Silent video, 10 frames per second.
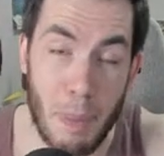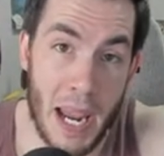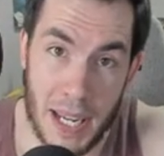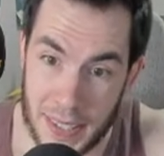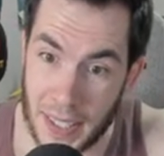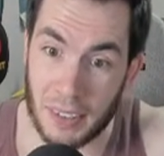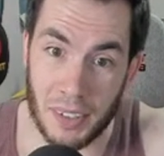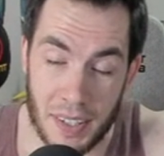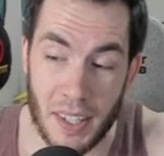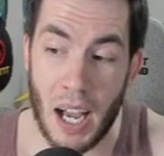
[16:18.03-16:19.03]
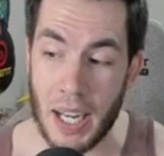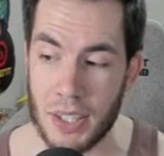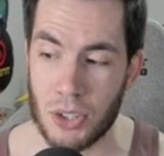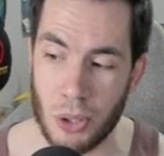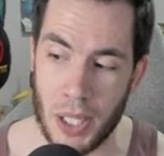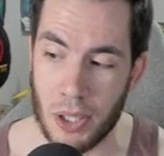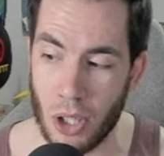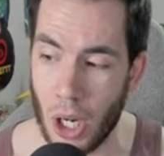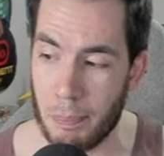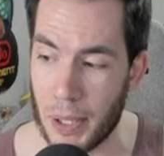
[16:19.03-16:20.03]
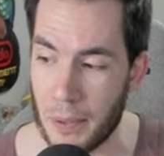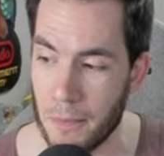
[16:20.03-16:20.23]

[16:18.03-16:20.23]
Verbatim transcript: Basically, the highest graded copy. One